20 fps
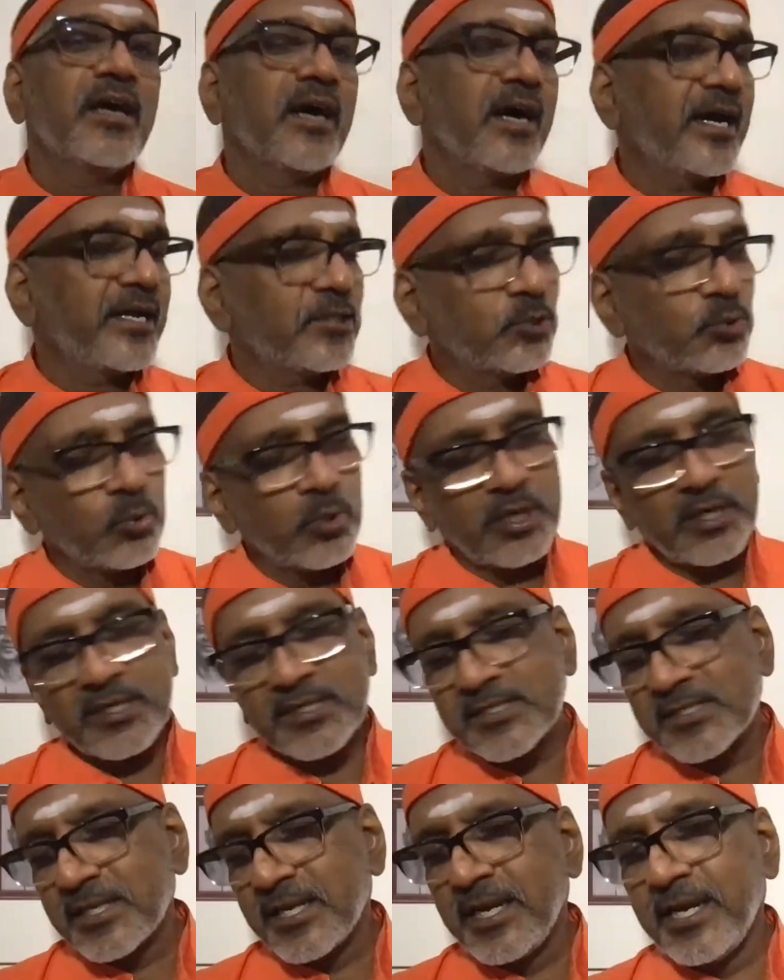I do
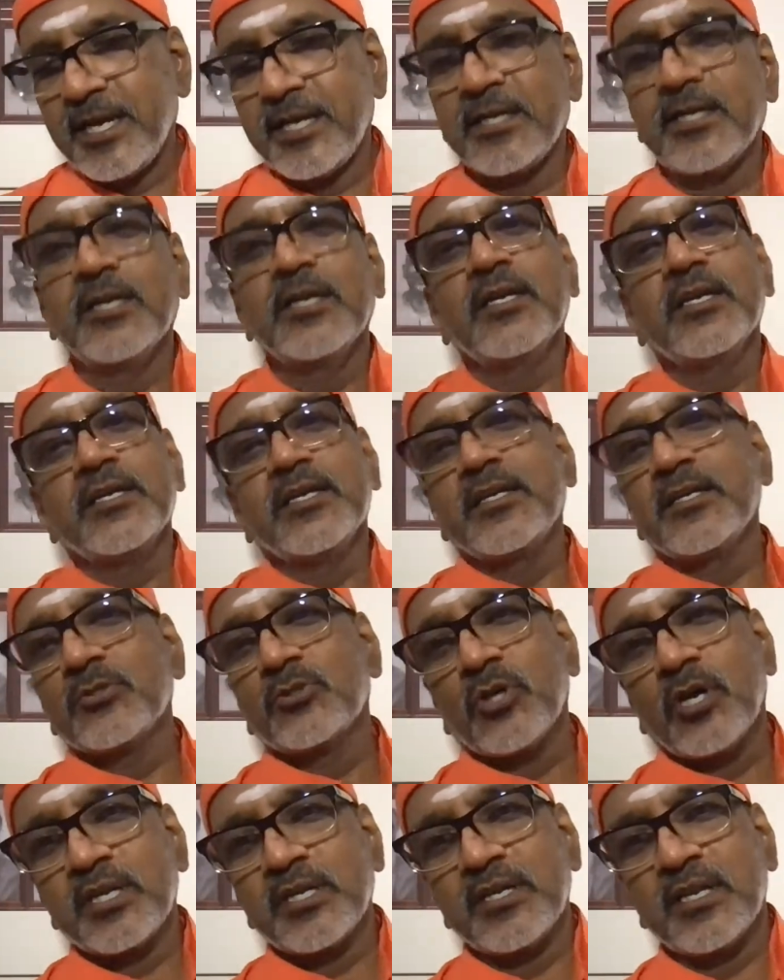understand. He
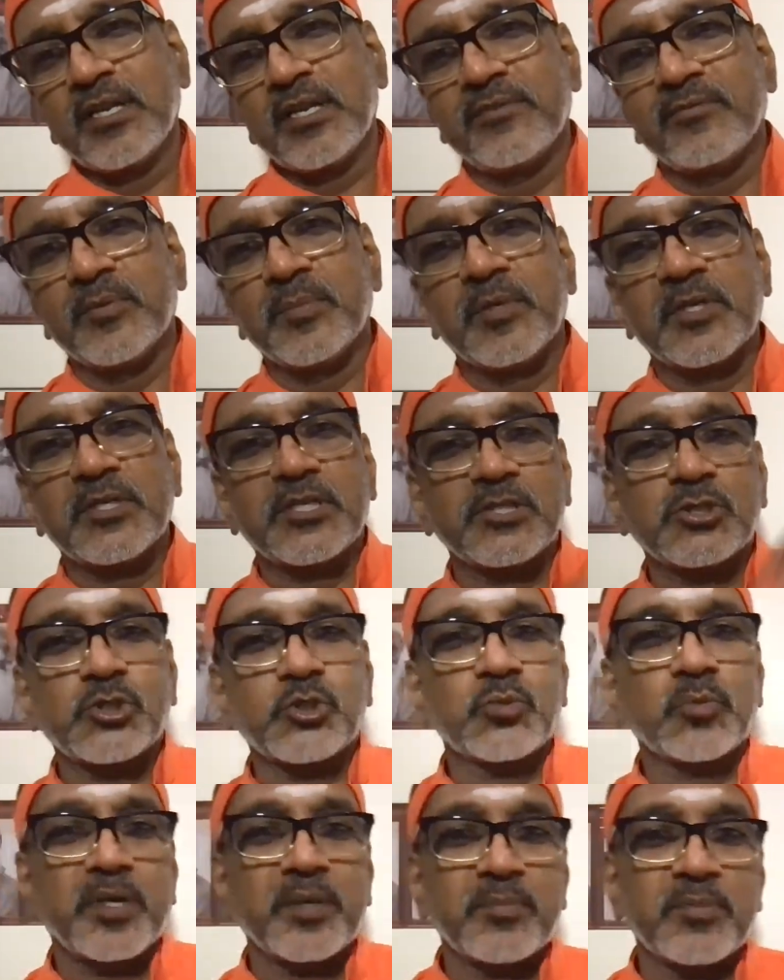thought he'll give him a
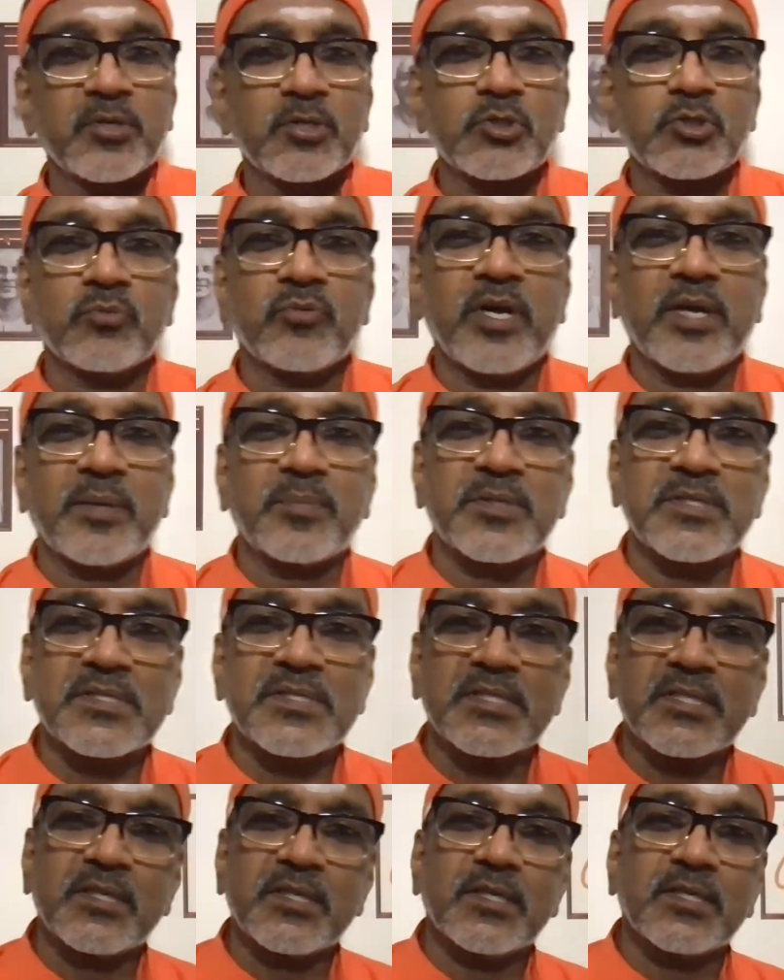tissue paper to wipe
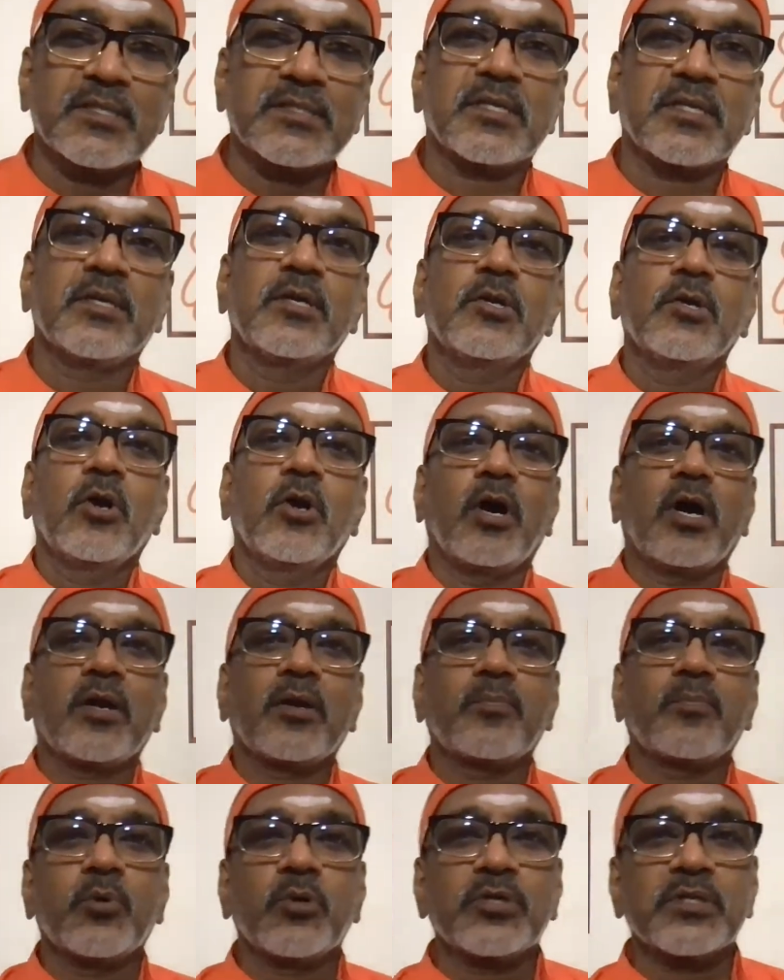his tears or
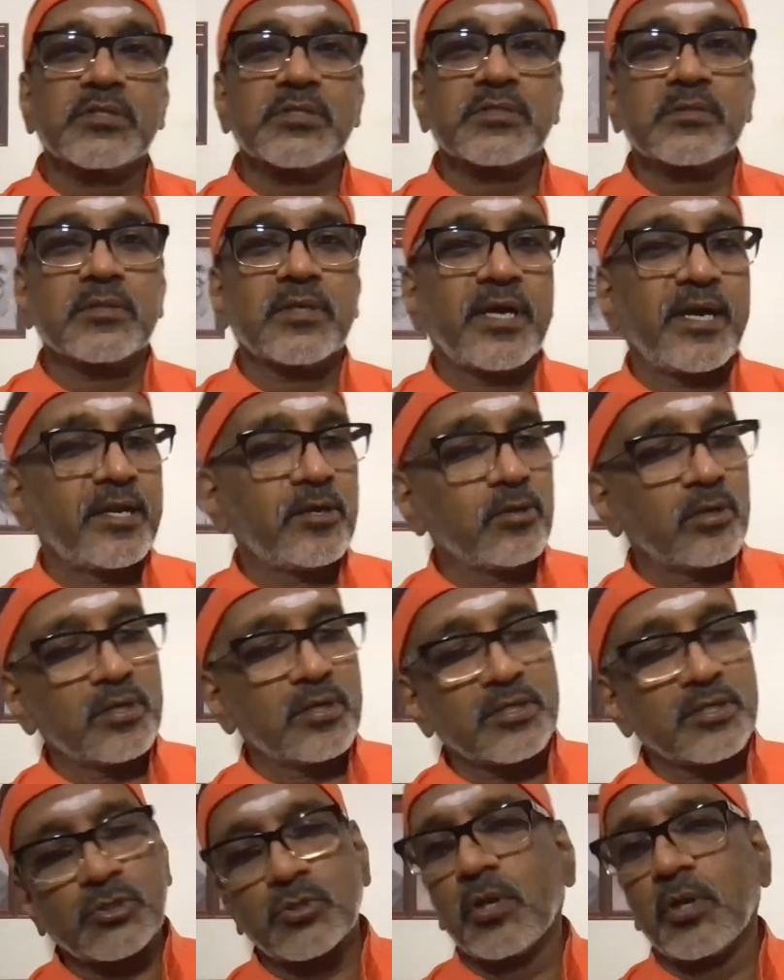put his head on
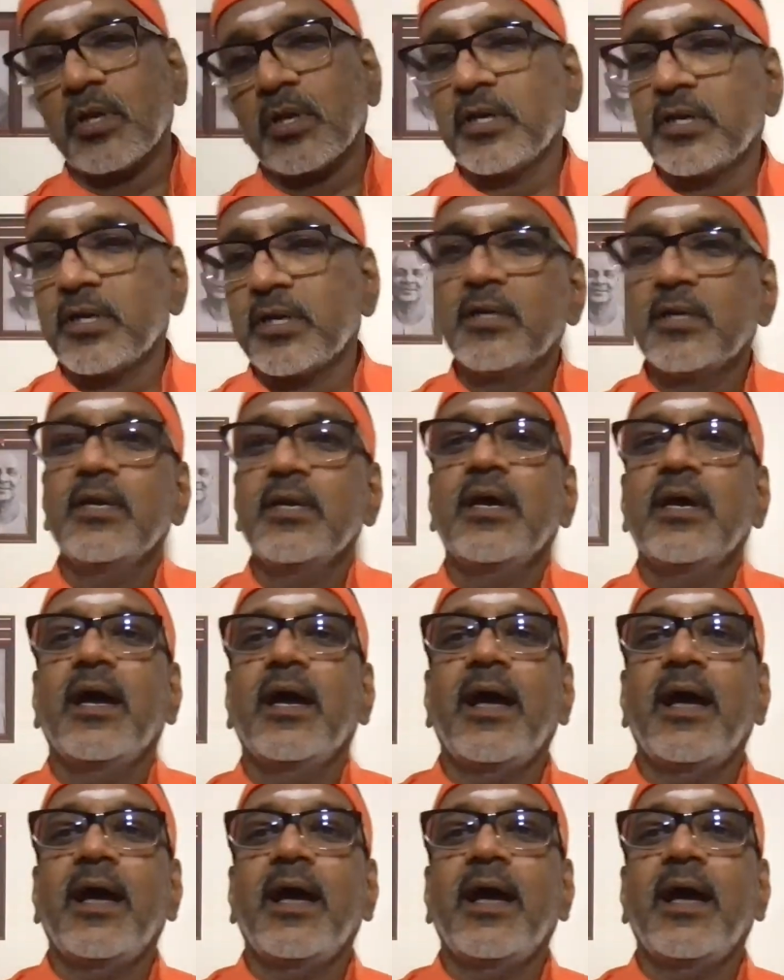his shoulder.